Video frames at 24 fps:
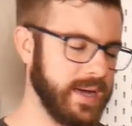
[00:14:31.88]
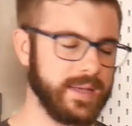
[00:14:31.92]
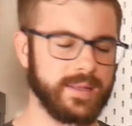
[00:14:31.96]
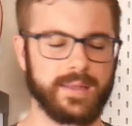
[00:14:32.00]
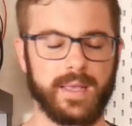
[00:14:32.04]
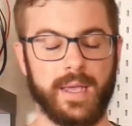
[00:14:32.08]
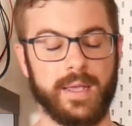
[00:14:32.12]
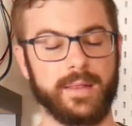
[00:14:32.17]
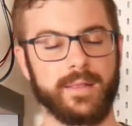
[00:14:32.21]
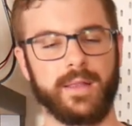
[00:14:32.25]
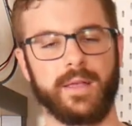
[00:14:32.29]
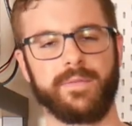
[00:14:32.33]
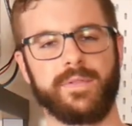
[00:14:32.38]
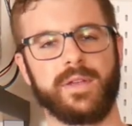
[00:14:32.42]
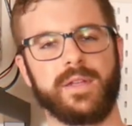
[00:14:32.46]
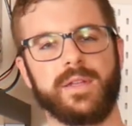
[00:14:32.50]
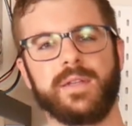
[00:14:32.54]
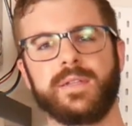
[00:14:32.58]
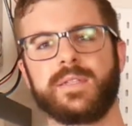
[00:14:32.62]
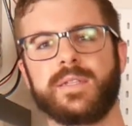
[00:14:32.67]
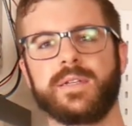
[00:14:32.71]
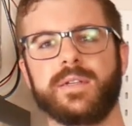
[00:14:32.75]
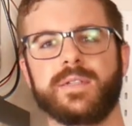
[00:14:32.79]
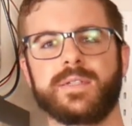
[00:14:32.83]
I, I love
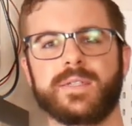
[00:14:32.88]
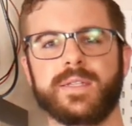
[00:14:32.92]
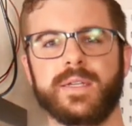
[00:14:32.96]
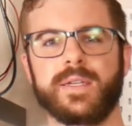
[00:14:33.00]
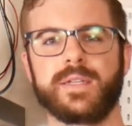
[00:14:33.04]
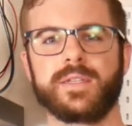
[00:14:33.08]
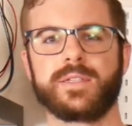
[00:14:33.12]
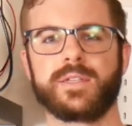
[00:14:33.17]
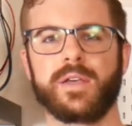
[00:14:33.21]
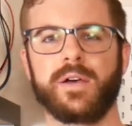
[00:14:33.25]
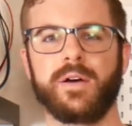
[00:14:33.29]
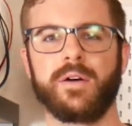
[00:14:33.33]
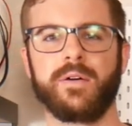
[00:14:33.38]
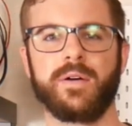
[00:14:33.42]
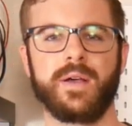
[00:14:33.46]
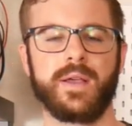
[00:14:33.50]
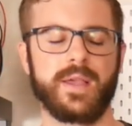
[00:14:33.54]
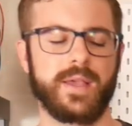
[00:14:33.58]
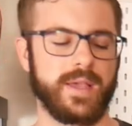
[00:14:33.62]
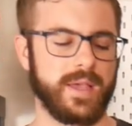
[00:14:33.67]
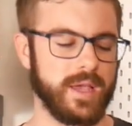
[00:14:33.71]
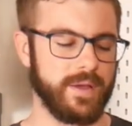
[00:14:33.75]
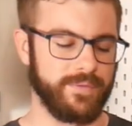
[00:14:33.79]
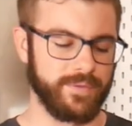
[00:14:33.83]
it, seriously. So
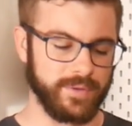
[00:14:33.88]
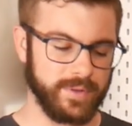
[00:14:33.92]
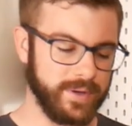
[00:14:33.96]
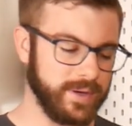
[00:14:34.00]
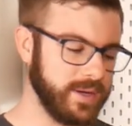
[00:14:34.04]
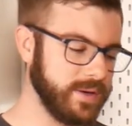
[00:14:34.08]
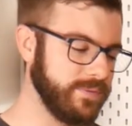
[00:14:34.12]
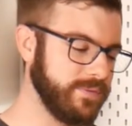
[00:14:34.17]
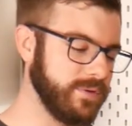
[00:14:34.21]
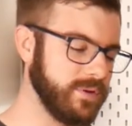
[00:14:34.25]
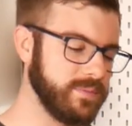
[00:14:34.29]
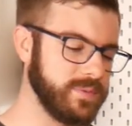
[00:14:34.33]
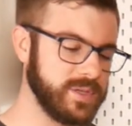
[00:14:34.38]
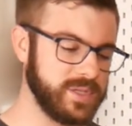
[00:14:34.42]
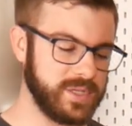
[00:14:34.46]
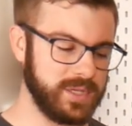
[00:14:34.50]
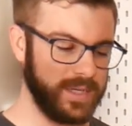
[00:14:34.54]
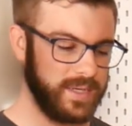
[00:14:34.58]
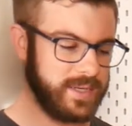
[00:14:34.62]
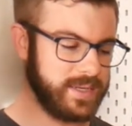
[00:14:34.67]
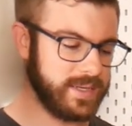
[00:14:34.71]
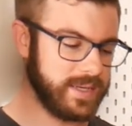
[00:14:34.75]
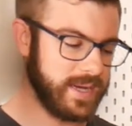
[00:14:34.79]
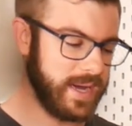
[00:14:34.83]
if you're looking for a
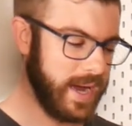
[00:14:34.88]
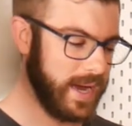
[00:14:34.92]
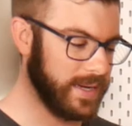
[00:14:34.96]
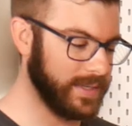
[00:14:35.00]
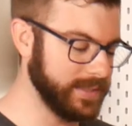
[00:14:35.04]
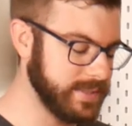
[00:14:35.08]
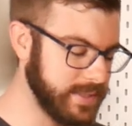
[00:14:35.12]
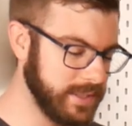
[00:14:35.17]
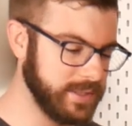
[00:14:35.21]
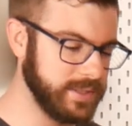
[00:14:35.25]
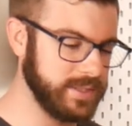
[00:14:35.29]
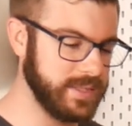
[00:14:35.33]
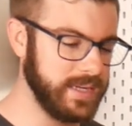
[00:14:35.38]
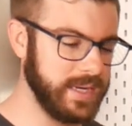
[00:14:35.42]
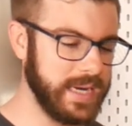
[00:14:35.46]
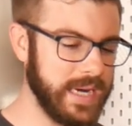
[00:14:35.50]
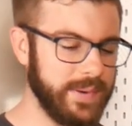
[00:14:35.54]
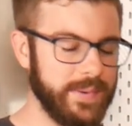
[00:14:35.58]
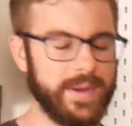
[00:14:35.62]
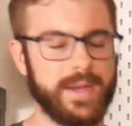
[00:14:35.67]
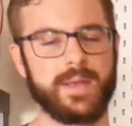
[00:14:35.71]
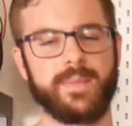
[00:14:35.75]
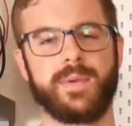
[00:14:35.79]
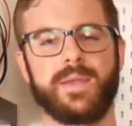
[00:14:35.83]
machine, seriously
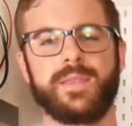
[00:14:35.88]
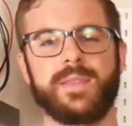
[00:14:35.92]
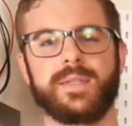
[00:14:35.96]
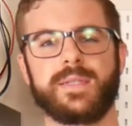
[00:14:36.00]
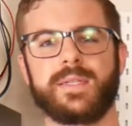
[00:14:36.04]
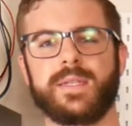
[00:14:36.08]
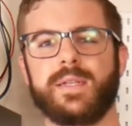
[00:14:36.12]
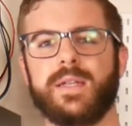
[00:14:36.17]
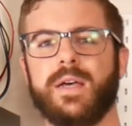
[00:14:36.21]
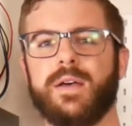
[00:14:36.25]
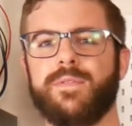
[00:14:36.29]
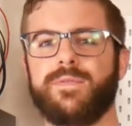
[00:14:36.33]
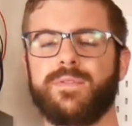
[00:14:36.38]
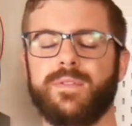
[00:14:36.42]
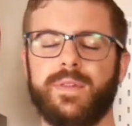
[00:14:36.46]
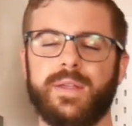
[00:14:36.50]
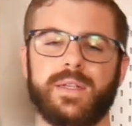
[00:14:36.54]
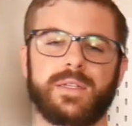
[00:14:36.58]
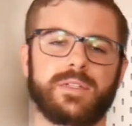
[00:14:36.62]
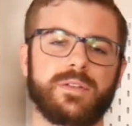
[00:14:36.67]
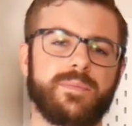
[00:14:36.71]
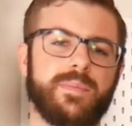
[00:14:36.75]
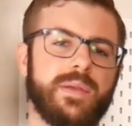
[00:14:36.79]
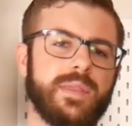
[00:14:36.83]
can't recommend this enough.
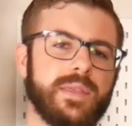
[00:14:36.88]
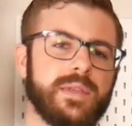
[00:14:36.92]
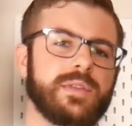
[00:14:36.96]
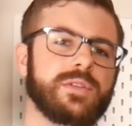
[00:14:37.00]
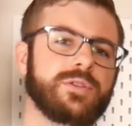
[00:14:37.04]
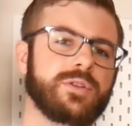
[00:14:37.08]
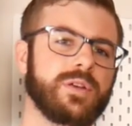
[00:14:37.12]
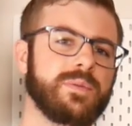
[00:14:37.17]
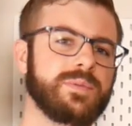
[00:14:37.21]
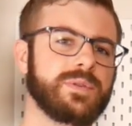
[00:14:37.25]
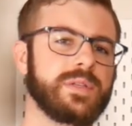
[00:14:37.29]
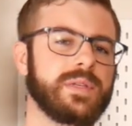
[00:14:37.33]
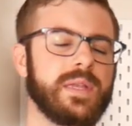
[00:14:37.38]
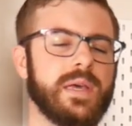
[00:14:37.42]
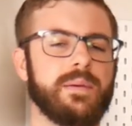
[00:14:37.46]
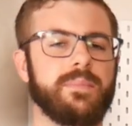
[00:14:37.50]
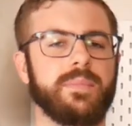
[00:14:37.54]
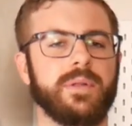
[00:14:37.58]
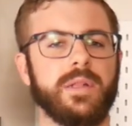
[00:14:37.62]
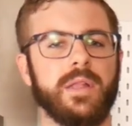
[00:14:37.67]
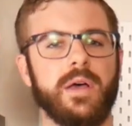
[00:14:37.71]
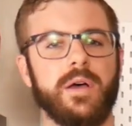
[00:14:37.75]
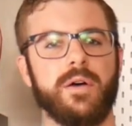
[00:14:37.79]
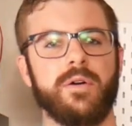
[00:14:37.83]
Links will be in the description
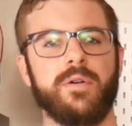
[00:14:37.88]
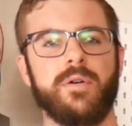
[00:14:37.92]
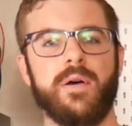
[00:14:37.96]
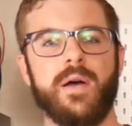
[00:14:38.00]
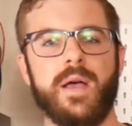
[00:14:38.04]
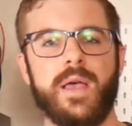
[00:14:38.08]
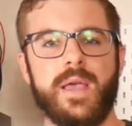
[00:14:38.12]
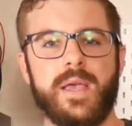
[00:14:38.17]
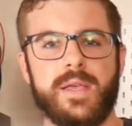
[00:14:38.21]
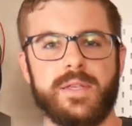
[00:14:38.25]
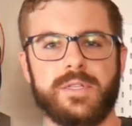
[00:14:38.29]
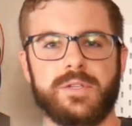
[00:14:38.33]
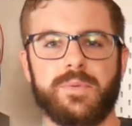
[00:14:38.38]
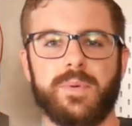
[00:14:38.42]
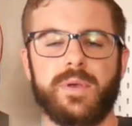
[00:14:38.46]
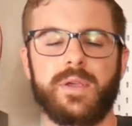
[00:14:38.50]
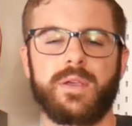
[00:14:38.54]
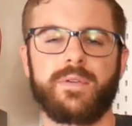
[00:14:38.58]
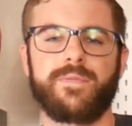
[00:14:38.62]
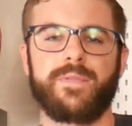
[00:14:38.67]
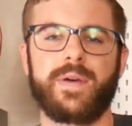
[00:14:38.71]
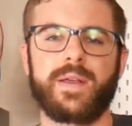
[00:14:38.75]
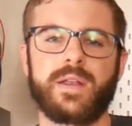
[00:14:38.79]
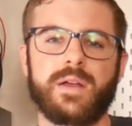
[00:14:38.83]
down below to where
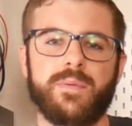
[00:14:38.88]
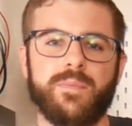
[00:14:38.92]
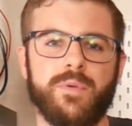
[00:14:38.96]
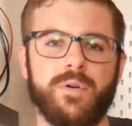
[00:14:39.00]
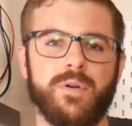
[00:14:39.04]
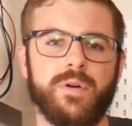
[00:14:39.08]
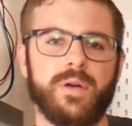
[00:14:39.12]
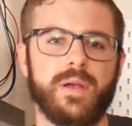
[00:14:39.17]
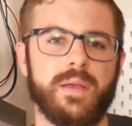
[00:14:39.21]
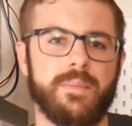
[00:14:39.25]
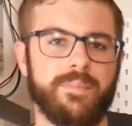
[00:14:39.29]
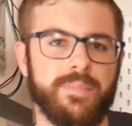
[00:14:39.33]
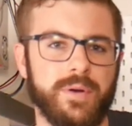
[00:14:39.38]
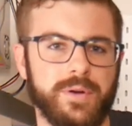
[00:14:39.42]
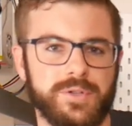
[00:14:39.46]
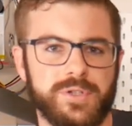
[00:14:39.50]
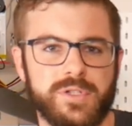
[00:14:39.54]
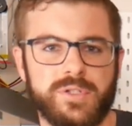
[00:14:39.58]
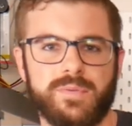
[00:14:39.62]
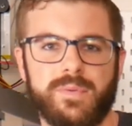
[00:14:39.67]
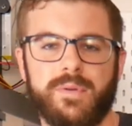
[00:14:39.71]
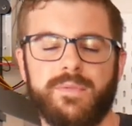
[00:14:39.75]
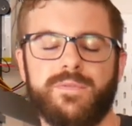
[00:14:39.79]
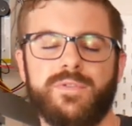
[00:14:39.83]
you can find out more and
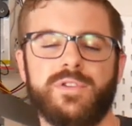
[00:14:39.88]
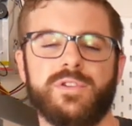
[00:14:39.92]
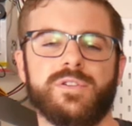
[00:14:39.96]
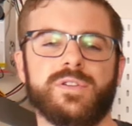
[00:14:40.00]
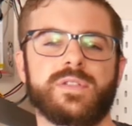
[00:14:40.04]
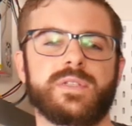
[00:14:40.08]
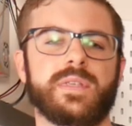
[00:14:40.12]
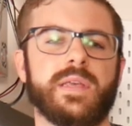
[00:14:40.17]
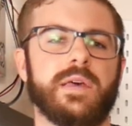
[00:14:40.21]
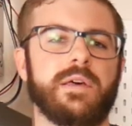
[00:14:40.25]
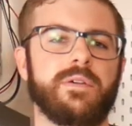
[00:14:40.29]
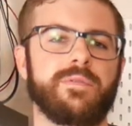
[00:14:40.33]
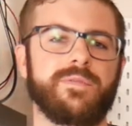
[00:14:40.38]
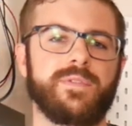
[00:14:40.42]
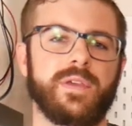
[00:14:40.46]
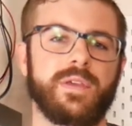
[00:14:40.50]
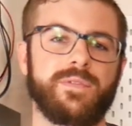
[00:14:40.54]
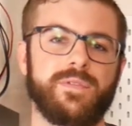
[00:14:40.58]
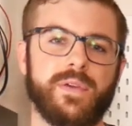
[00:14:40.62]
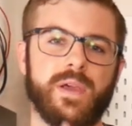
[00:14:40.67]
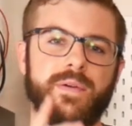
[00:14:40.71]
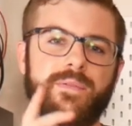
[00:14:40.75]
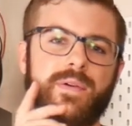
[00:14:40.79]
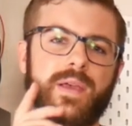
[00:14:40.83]
purchase one for yourself.
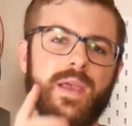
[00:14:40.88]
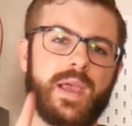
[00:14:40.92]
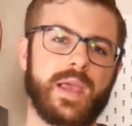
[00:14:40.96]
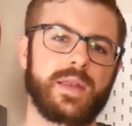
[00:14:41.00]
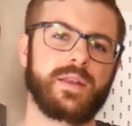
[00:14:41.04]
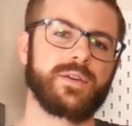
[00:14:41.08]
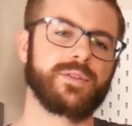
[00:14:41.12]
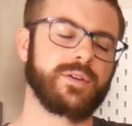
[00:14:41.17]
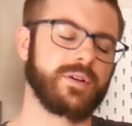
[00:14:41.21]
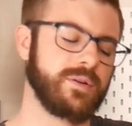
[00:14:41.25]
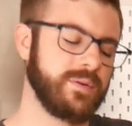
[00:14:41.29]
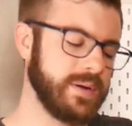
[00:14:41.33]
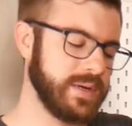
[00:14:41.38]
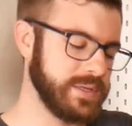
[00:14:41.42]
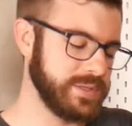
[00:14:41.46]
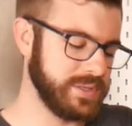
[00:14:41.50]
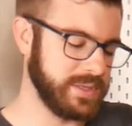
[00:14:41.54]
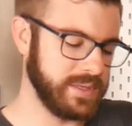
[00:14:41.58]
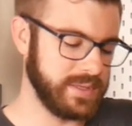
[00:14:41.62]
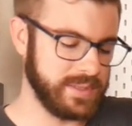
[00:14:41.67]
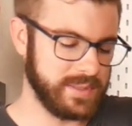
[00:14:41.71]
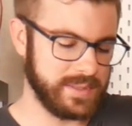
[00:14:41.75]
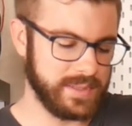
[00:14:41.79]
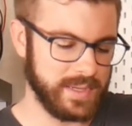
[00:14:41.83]
If you have any other
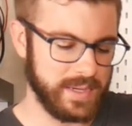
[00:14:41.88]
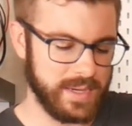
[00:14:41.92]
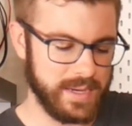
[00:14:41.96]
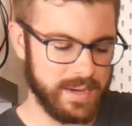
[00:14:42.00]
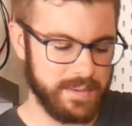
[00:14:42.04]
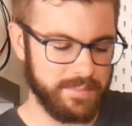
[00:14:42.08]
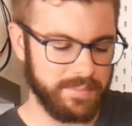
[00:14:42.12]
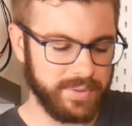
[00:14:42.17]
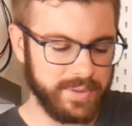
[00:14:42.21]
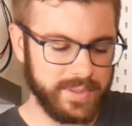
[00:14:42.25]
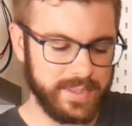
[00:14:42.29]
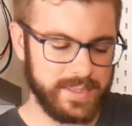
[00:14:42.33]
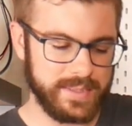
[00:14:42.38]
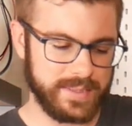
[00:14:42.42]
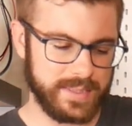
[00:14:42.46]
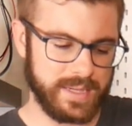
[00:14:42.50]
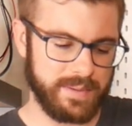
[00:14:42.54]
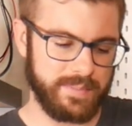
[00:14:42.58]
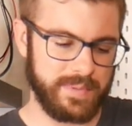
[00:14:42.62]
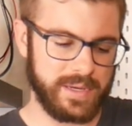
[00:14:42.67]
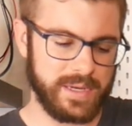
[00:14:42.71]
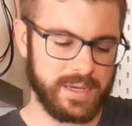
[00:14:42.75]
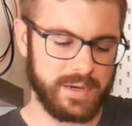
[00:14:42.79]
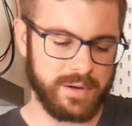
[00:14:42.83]
questions, please
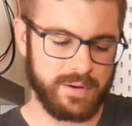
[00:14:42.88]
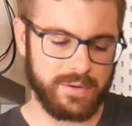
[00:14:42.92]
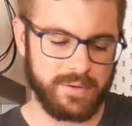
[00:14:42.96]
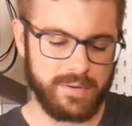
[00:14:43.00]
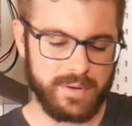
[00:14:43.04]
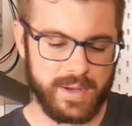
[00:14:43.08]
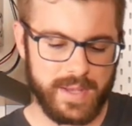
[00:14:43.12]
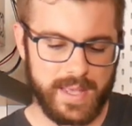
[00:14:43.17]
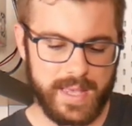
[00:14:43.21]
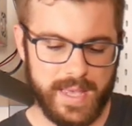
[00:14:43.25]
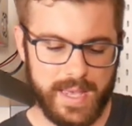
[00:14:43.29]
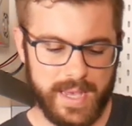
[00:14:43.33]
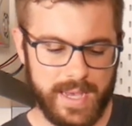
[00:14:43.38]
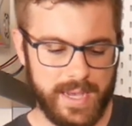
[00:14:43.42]
let me know.